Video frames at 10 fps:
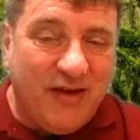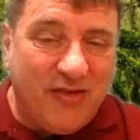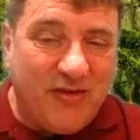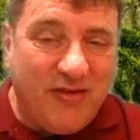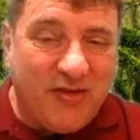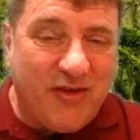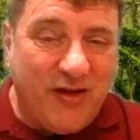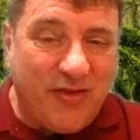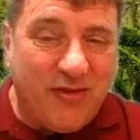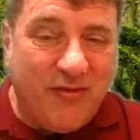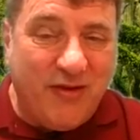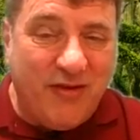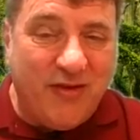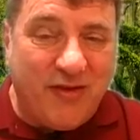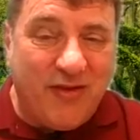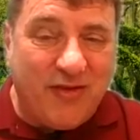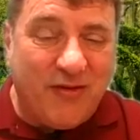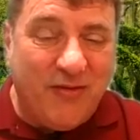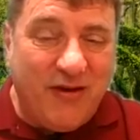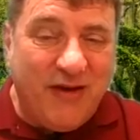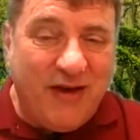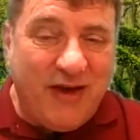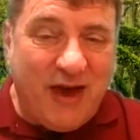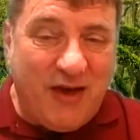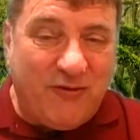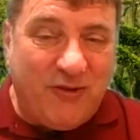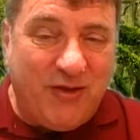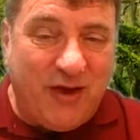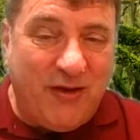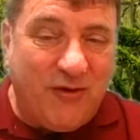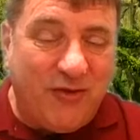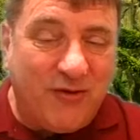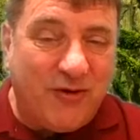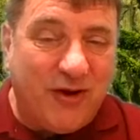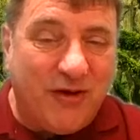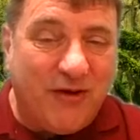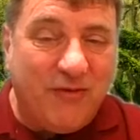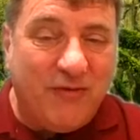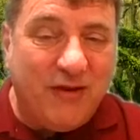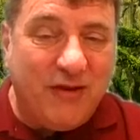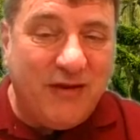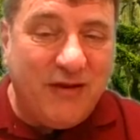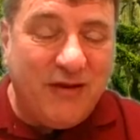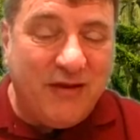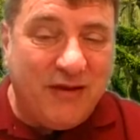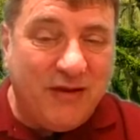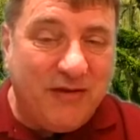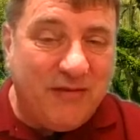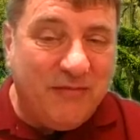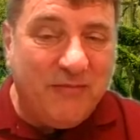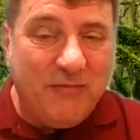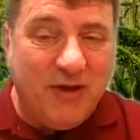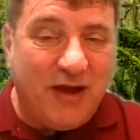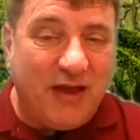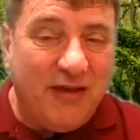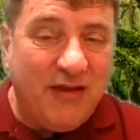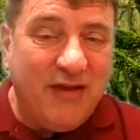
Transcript: I was just constantly dizzy. So after a day on the trail and a night,